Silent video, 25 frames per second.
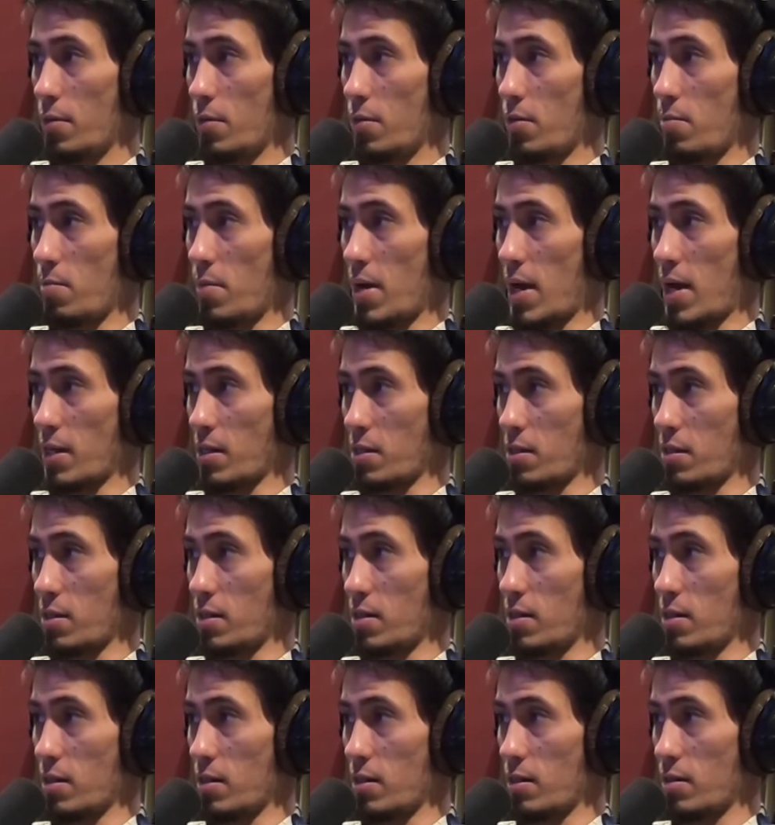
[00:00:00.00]
the
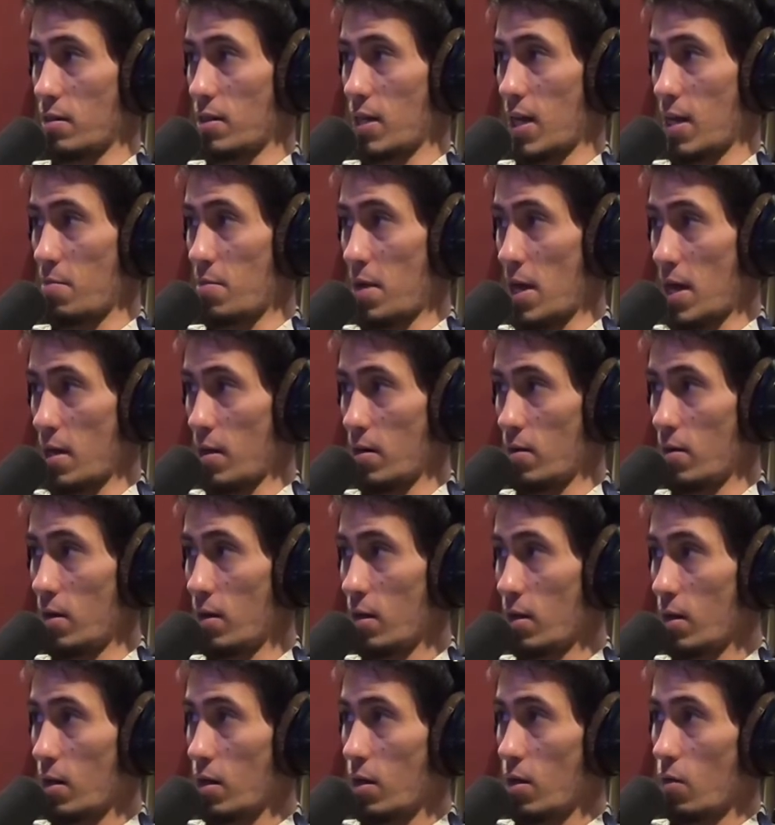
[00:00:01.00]
Massey Tapehead
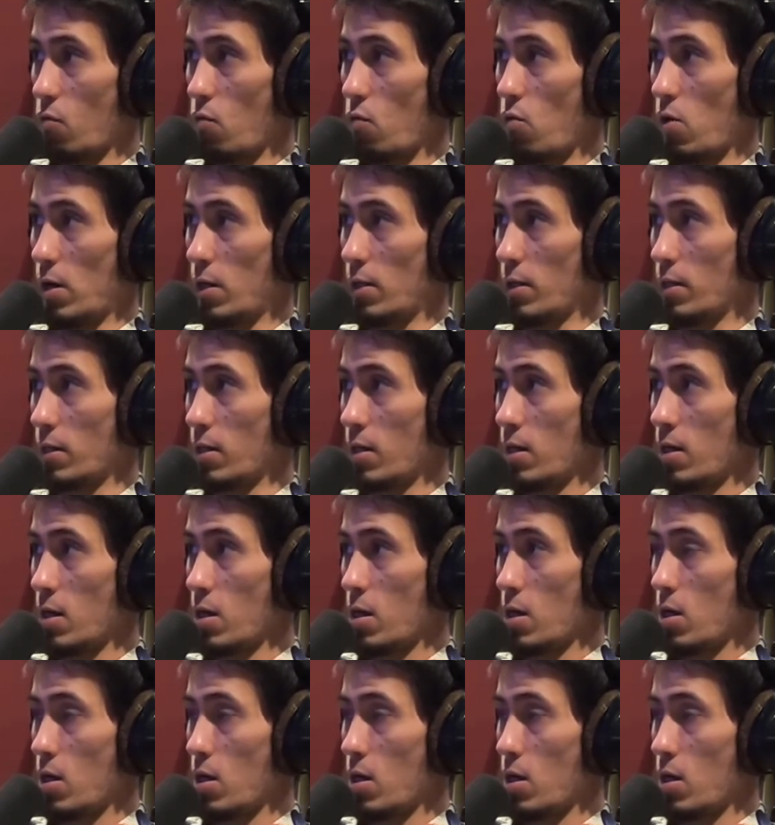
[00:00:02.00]
one,